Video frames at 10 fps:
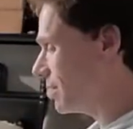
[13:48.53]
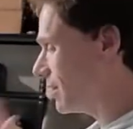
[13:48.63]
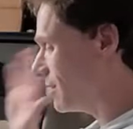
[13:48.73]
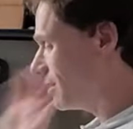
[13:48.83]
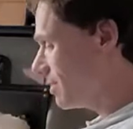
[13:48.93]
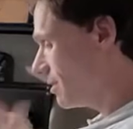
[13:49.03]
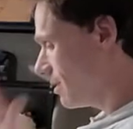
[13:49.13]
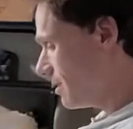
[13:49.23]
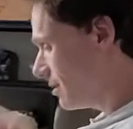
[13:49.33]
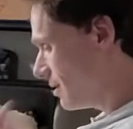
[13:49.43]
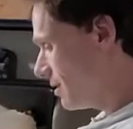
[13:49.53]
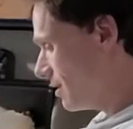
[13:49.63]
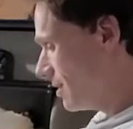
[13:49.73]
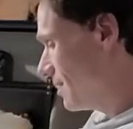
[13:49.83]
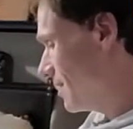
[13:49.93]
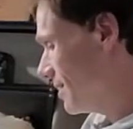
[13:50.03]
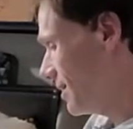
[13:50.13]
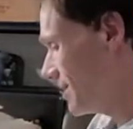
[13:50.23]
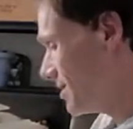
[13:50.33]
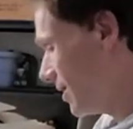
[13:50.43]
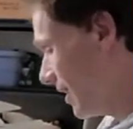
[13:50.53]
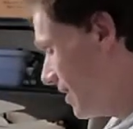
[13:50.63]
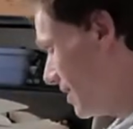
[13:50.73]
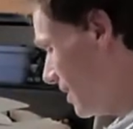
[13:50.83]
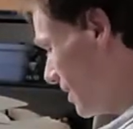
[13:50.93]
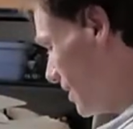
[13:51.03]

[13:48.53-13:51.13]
but let's try it